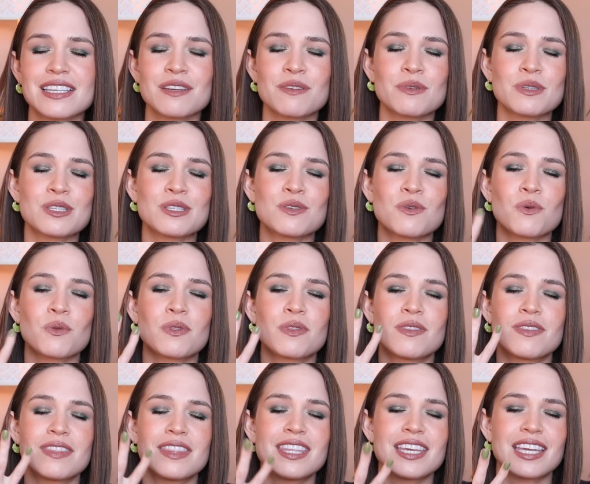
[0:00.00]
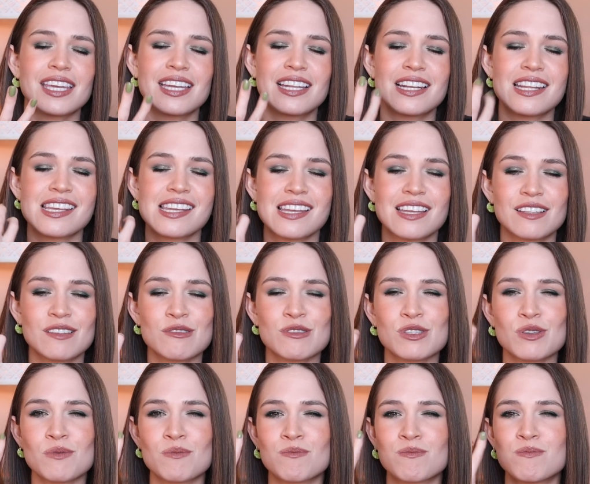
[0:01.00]
it was so thickening and
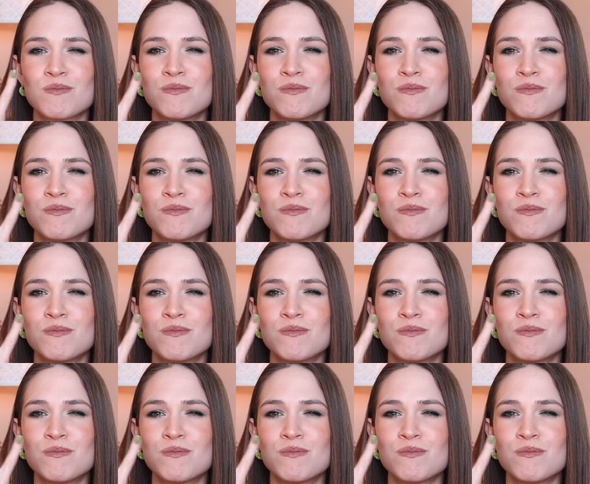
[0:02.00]
so